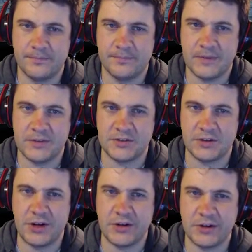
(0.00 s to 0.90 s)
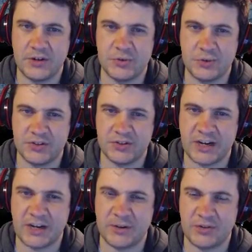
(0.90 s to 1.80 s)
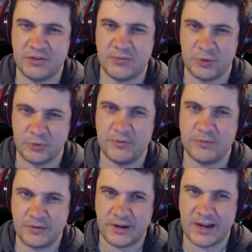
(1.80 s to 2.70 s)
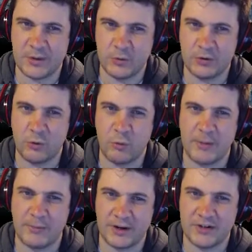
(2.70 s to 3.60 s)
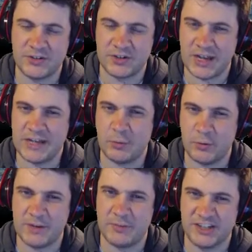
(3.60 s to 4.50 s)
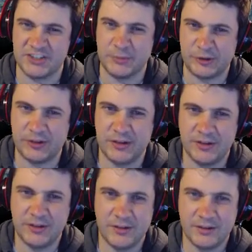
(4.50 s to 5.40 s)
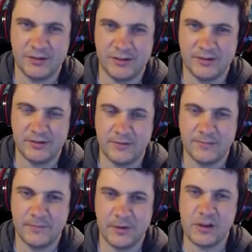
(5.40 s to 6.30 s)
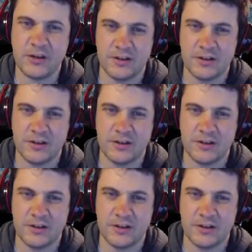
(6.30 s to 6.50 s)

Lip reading: As long as you can take me to the moon, I will cooperate in any way possible. Good.